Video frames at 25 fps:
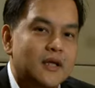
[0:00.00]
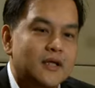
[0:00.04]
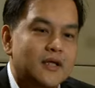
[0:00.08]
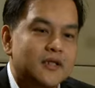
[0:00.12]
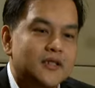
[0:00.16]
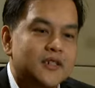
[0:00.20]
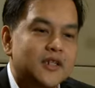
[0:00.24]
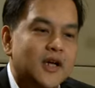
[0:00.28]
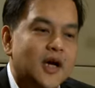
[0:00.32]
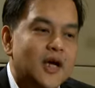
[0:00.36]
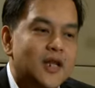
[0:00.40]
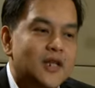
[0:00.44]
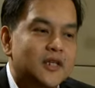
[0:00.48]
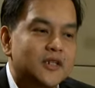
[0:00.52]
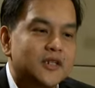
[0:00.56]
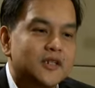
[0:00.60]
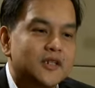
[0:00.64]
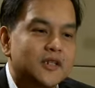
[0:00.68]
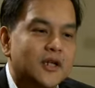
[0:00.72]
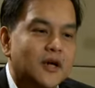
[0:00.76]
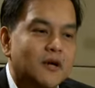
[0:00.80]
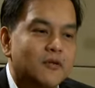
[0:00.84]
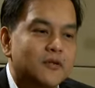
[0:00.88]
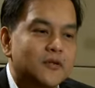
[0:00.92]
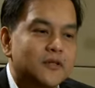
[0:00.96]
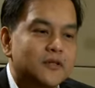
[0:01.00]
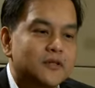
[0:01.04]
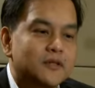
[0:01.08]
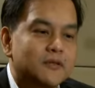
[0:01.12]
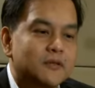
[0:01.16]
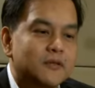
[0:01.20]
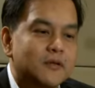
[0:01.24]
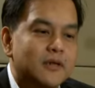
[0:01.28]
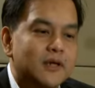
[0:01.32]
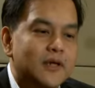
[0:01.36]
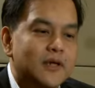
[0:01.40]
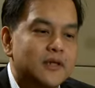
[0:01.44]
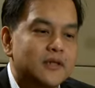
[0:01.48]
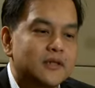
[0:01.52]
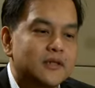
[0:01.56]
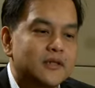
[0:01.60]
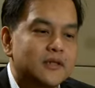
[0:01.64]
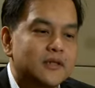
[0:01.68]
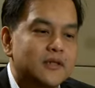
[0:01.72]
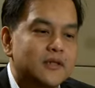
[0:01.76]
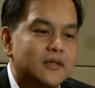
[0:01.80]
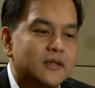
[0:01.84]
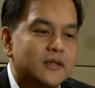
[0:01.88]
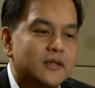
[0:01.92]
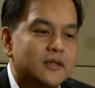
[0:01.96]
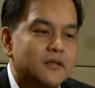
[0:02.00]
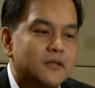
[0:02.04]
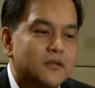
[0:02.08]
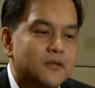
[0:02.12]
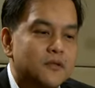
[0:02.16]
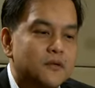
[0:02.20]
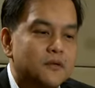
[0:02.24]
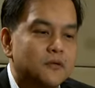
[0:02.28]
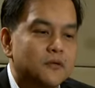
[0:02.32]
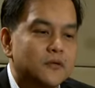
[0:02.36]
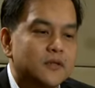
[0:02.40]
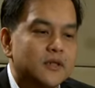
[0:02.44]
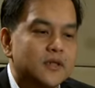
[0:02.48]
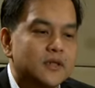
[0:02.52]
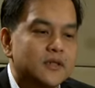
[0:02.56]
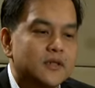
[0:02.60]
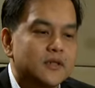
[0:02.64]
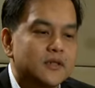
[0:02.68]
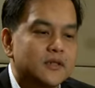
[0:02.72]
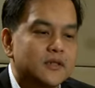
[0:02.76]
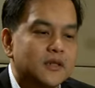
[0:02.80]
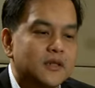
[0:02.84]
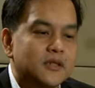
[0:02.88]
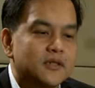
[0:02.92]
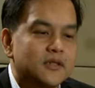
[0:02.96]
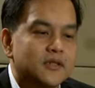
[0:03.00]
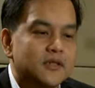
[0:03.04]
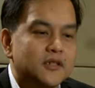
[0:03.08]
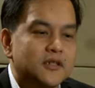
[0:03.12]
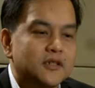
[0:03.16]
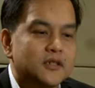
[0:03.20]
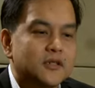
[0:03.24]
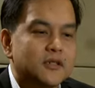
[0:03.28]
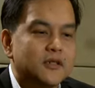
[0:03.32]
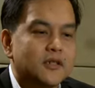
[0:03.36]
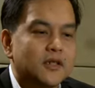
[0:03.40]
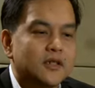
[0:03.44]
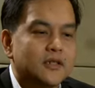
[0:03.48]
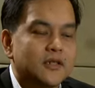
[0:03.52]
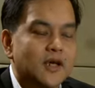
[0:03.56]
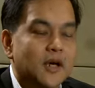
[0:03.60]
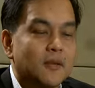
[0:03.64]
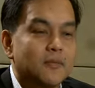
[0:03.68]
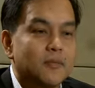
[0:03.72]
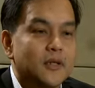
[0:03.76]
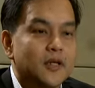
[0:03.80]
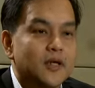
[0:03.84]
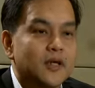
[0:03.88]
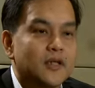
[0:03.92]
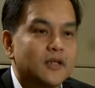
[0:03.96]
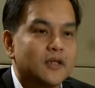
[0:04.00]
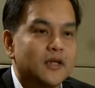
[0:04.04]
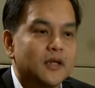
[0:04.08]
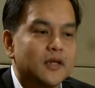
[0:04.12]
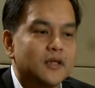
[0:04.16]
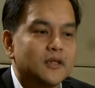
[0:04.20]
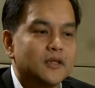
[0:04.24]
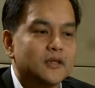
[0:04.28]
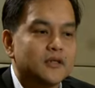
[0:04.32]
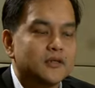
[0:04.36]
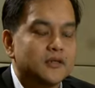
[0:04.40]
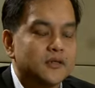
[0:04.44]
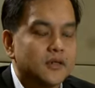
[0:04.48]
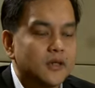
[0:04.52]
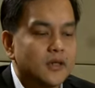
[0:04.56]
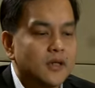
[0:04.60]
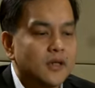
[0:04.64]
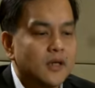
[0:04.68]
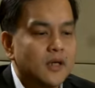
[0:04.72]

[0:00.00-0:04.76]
the challenge now is to really see through this transition that's happening in the industry.